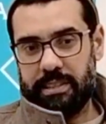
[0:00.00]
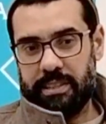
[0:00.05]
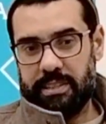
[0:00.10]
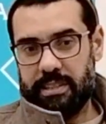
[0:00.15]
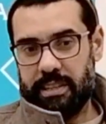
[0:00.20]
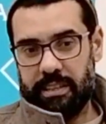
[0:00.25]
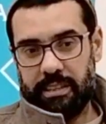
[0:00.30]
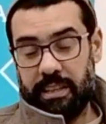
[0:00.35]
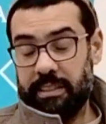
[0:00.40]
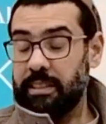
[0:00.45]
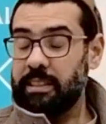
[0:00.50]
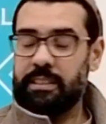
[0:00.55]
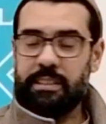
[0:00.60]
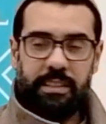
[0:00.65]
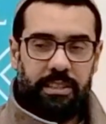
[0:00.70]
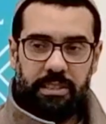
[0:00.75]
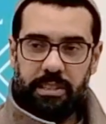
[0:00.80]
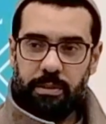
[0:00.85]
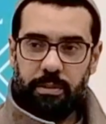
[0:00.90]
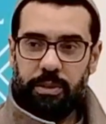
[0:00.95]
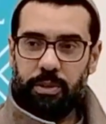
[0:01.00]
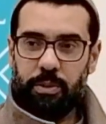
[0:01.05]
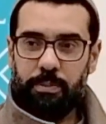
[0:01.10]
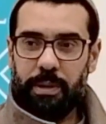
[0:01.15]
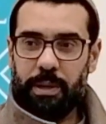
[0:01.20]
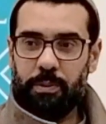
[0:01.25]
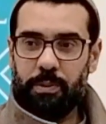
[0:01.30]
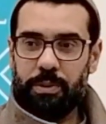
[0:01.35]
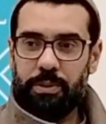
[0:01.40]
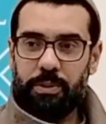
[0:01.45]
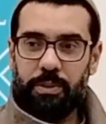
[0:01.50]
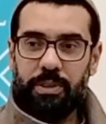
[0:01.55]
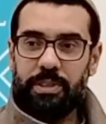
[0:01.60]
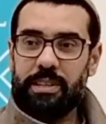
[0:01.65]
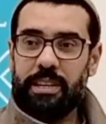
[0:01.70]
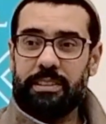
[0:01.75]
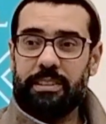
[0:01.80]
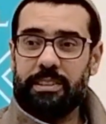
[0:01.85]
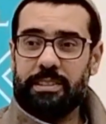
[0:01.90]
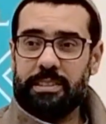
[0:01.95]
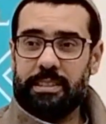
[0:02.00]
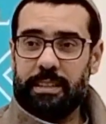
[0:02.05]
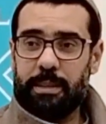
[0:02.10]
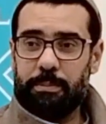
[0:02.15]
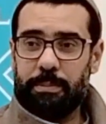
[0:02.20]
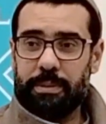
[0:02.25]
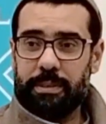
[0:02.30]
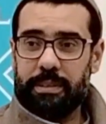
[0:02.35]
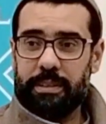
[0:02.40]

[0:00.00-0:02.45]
he said, I didn't need to renew my wudu because I didn't sleep.